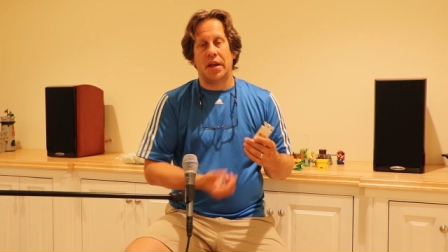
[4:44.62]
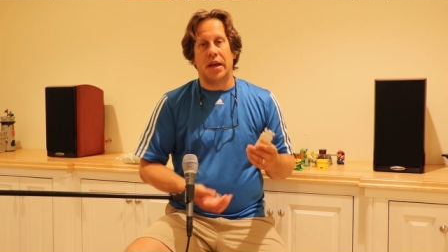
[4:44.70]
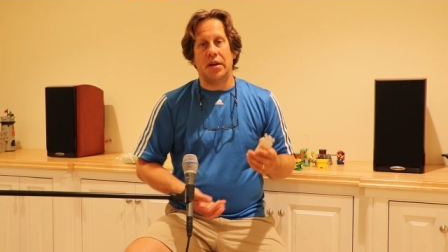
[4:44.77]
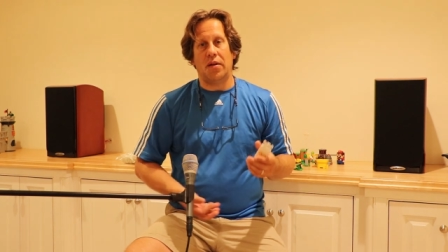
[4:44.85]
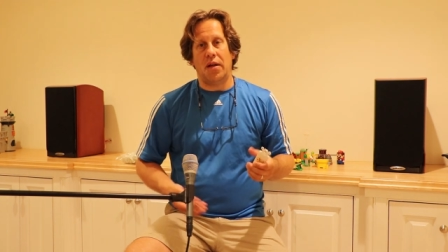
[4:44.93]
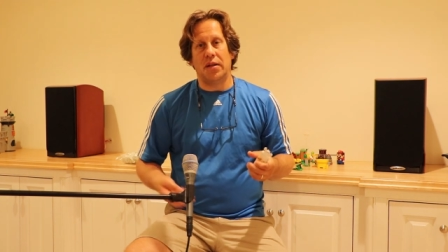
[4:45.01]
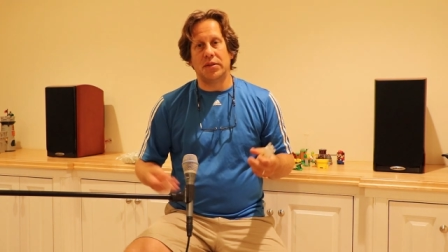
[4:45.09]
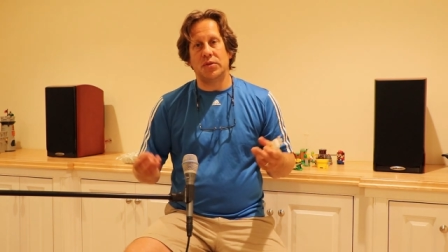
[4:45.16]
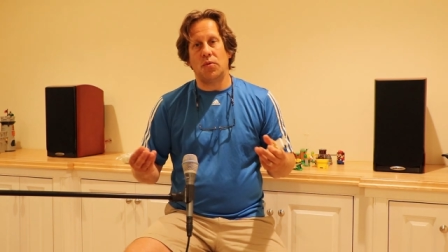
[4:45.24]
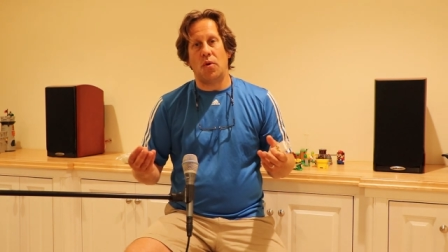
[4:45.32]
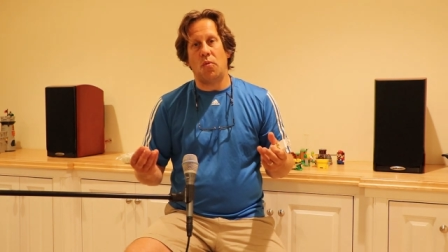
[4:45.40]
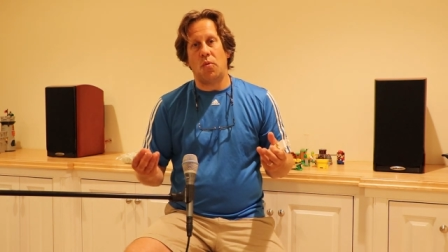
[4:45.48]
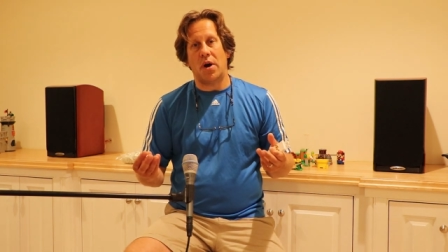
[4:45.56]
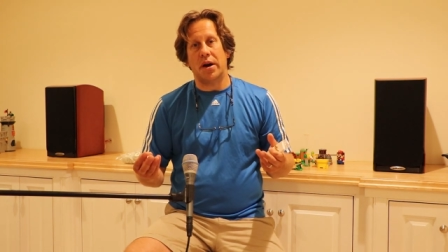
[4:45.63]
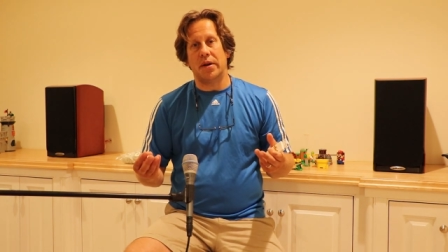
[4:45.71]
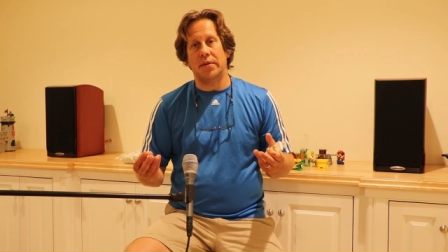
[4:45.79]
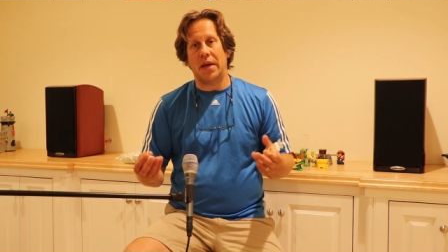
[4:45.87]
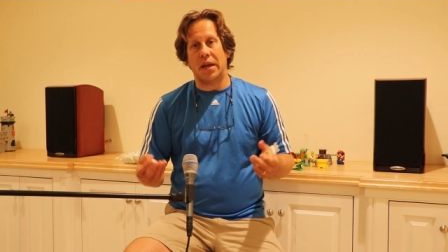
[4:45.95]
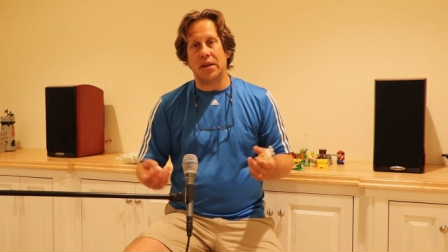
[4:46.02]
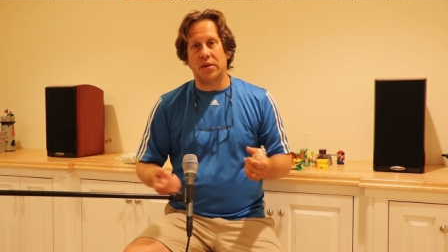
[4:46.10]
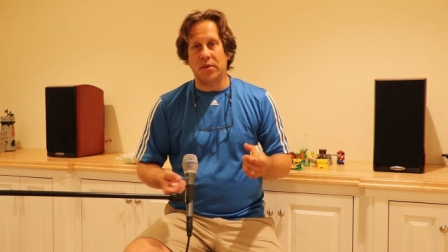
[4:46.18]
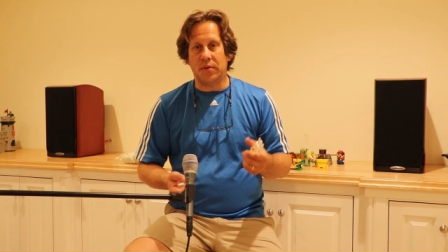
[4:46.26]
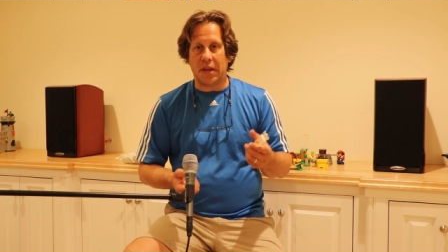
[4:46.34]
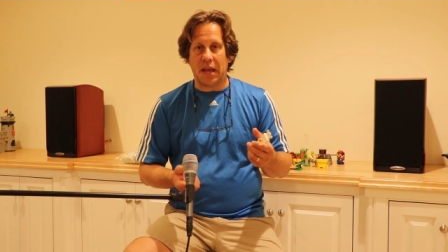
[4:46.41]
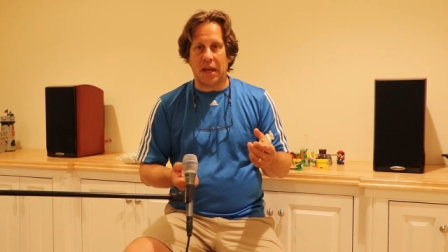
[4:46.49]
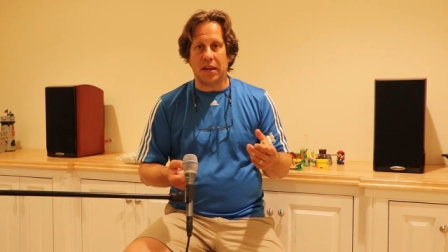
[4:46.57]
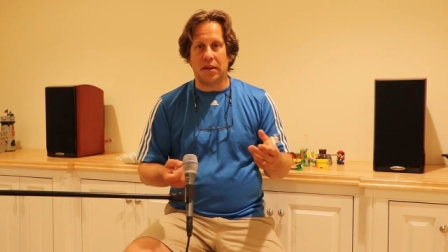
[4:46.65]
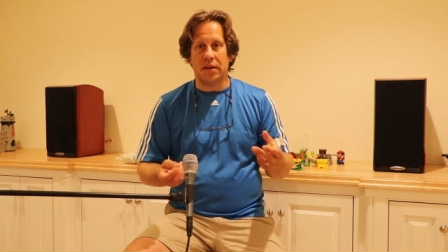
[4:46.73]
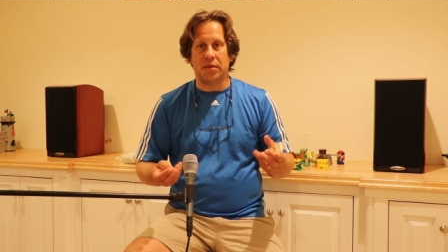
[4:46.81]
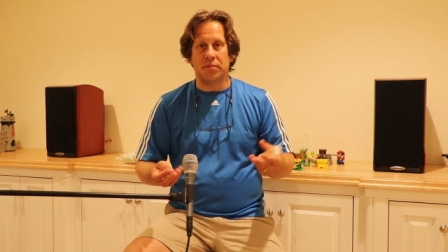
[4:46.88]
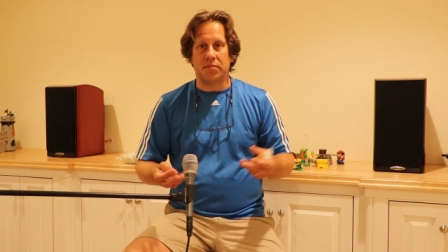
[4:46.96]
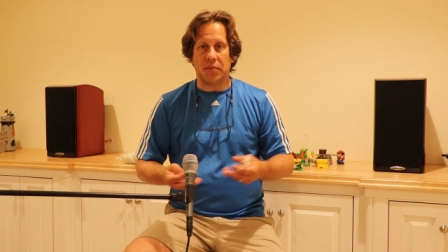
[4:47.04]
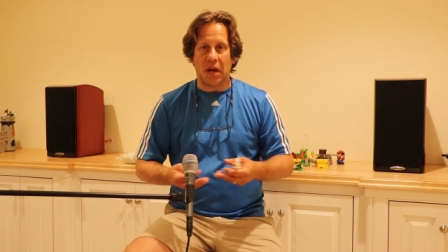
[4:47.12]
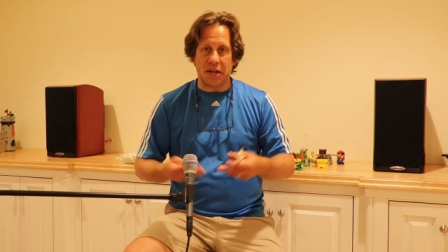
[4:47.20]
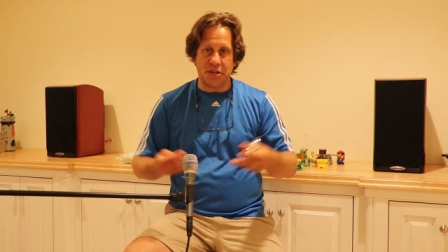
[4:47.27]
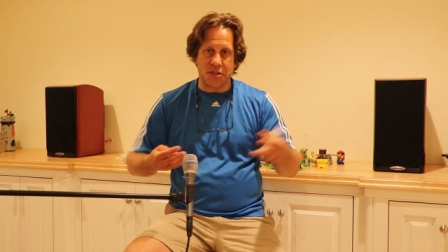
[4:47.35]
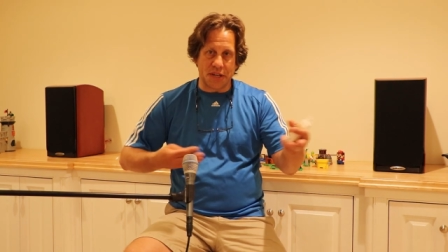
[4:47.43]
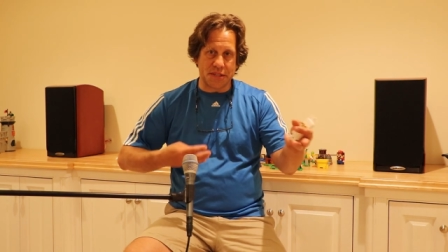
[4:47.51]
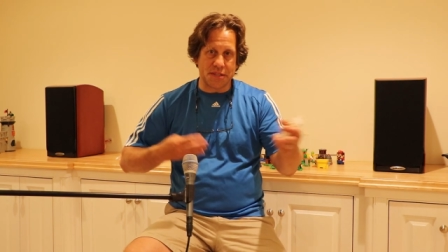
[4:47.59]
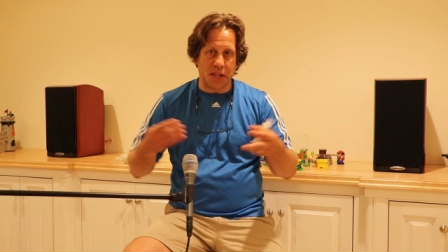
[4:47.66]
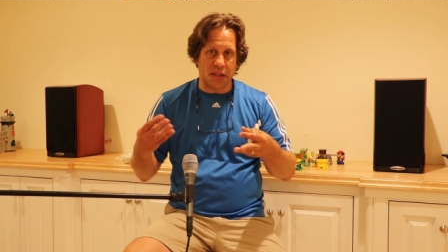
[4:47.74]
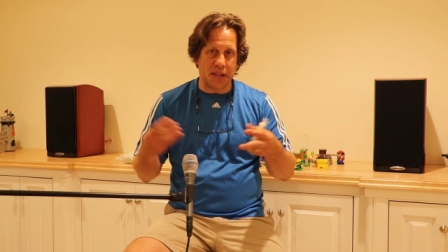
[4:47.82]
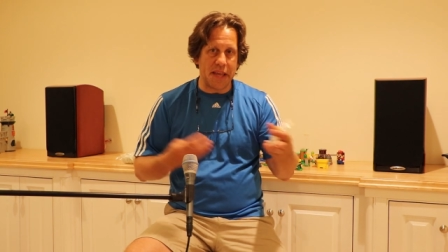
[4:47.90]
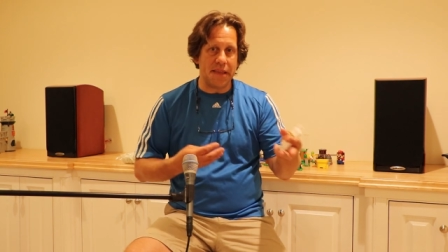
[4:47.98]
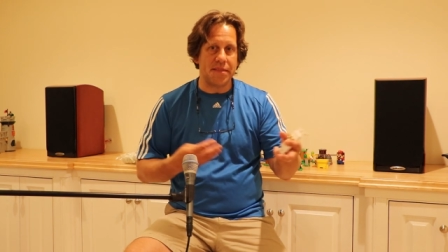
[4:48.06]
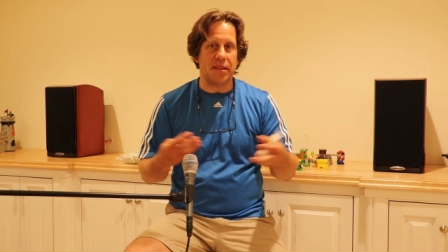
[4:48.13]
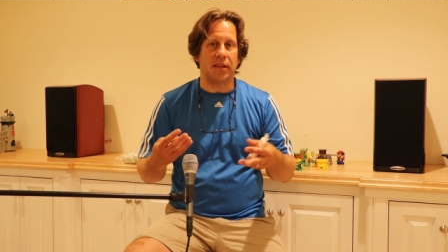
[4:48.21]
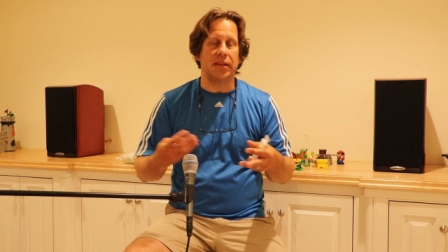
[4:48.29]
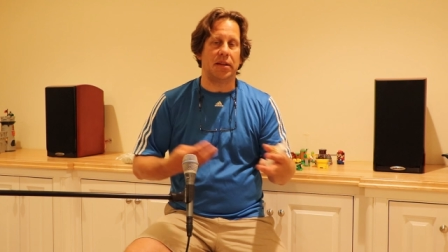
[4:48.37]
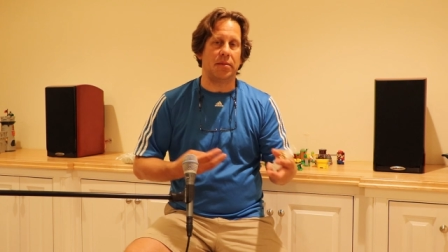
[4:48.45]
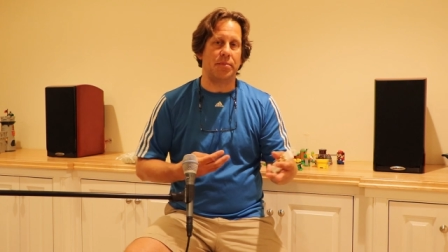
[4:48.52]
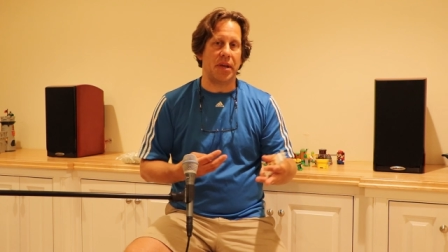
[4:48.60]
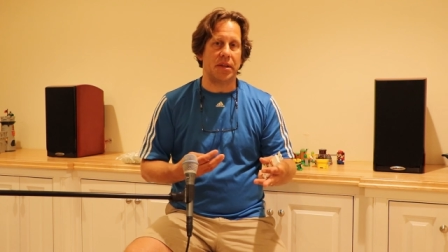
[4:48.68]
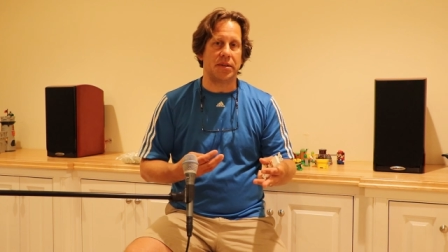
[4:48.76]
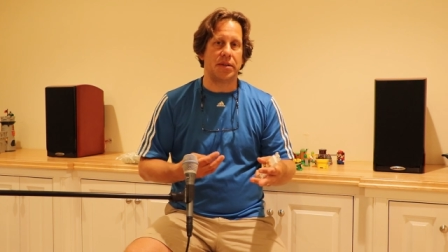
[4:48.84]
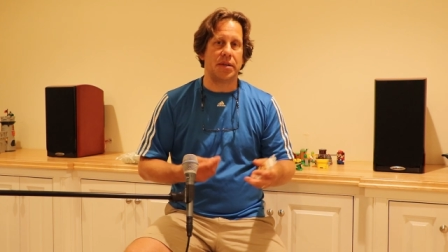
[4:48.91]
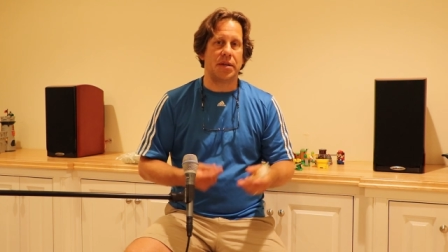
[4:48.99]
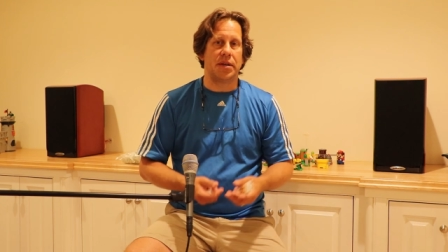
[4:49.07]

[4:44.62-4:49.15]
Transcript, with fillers: And also a wire that you can adjust the length a little bit.